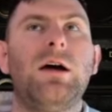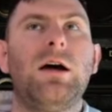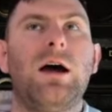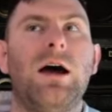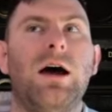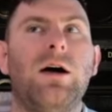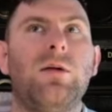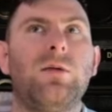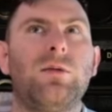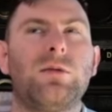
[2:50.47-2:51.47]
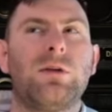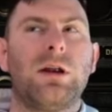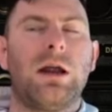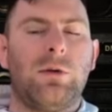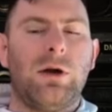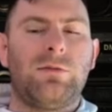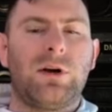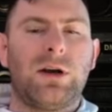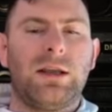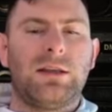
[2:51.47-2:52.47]

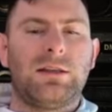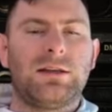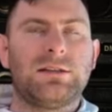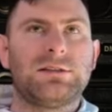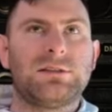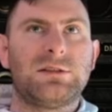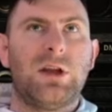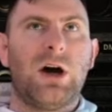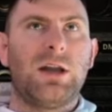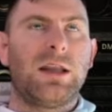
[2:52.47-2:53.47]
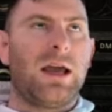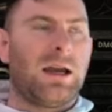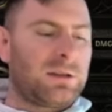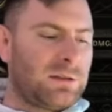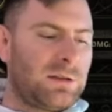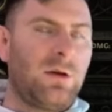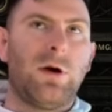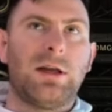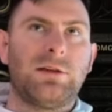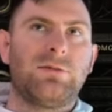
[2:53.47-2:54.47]
However, it does not actually. Oh,
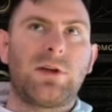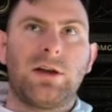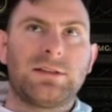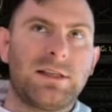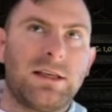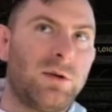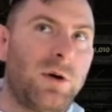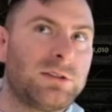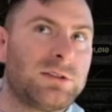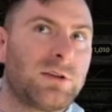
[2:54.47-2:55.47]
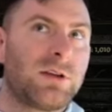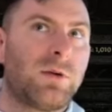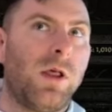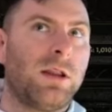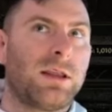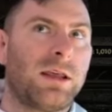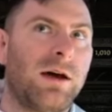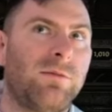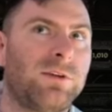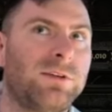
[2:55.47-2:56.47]
I forgot to say, you also can quality it
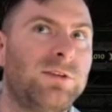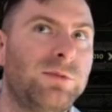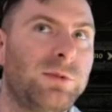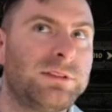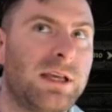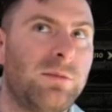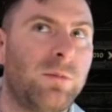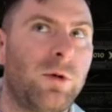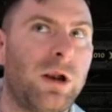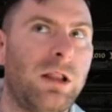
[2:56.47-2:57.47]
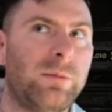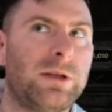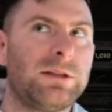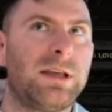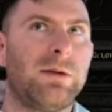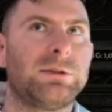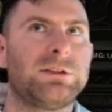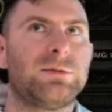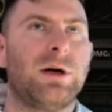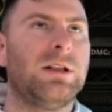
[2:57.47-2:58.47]
up for 2% more elemental damage
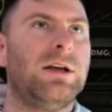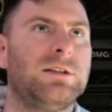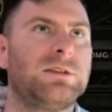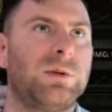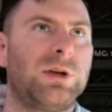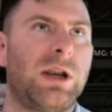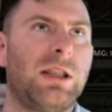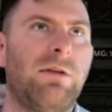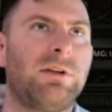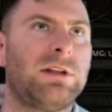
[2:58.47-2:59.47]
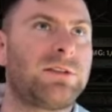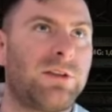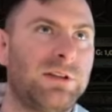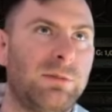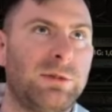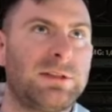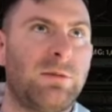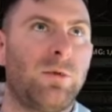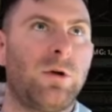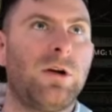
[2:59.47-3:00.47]
as well. So when you're at 11, it's
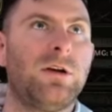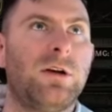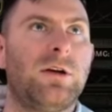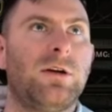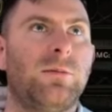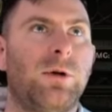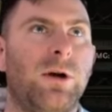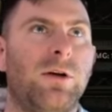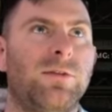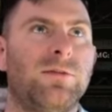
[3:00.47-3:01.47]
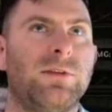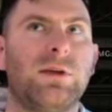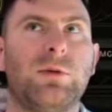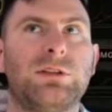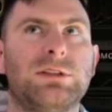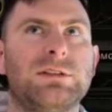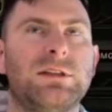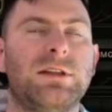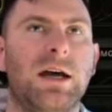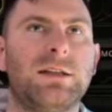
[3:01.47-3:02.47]
13% more per 50, which is
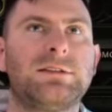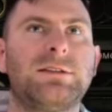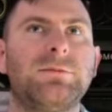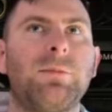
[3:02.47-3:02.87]
nuts.